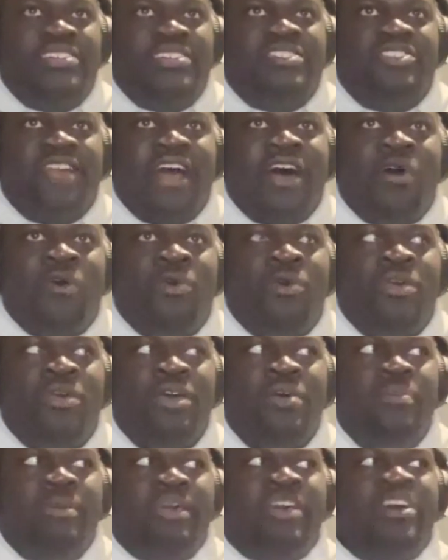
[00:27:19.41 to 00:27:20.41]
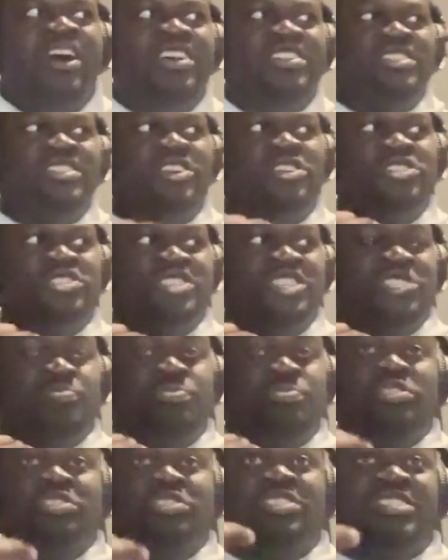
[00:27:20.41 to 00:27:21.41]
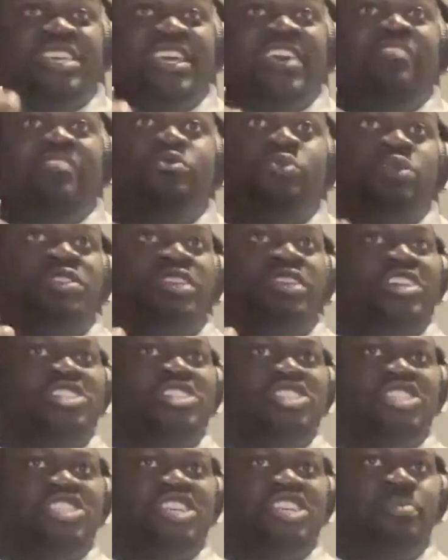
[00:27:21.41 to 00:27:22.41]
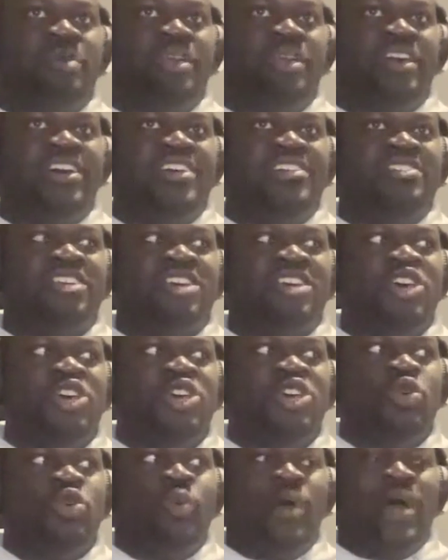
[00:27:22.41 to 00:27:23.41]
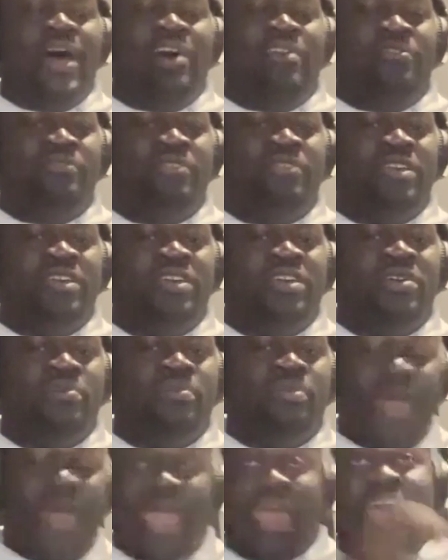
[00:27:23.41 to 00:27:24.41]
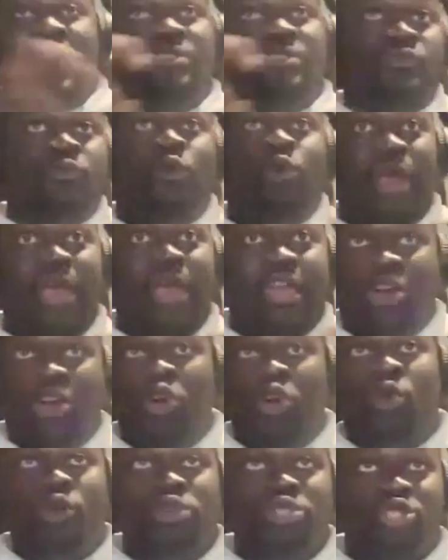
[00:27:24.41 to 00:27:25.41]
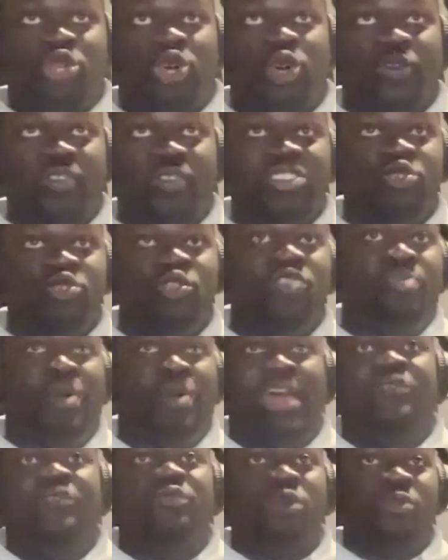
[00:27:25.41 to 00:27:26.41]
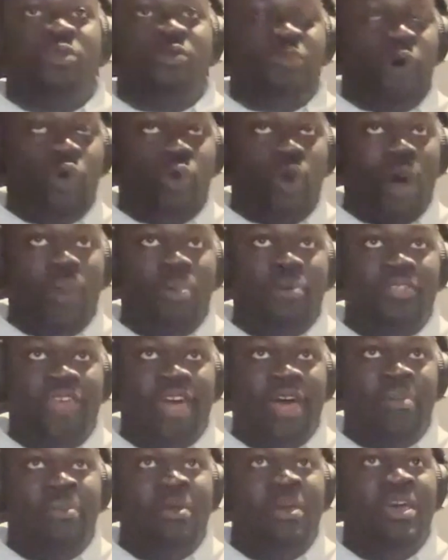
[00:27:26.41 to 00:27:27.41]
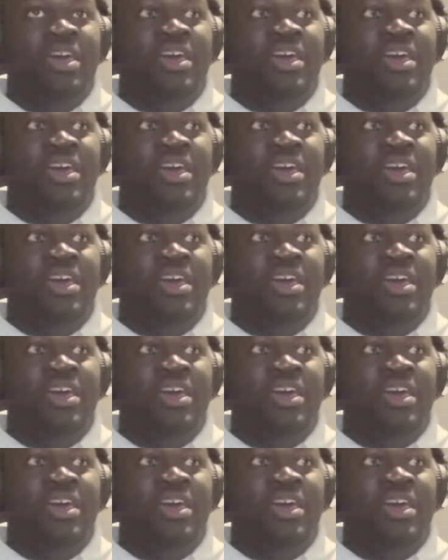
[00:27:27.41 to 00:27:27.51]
They're now, because there's this perceived relationship, because you have paid for a good or service, you have paid for a photo op with them,